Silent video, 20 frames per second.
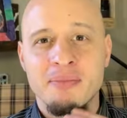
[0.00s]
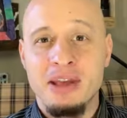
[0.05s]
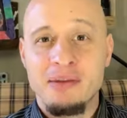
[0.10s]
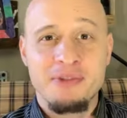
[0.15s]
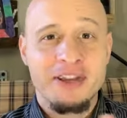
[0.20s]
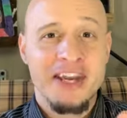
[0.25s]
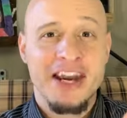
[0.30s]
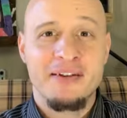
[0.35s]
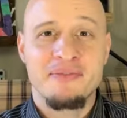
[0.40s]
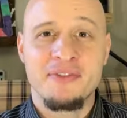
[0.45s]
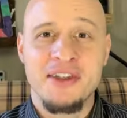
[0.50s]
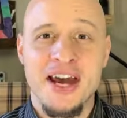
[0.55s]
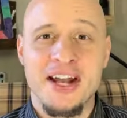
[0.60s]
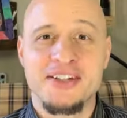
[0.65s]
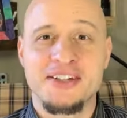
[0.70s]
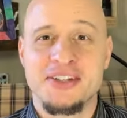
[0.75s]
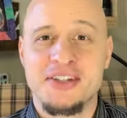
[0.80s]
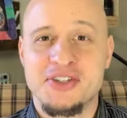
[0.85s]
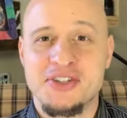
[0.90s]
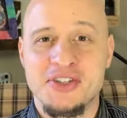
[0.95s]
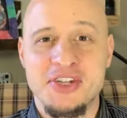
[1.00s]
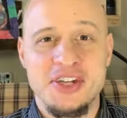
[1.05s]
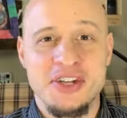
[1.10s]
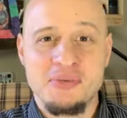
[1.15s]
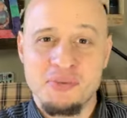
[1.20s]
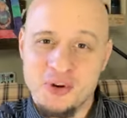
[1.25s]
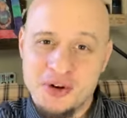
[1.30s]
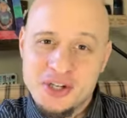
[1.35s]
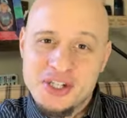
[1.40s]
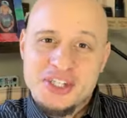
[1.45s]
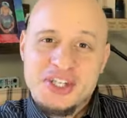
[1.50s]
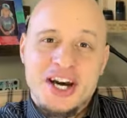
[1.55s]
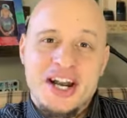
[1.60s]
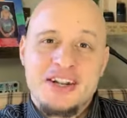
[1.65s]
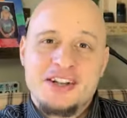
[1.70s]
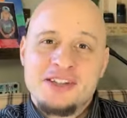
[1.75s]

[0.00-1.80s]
Maybe that's the scene where he's got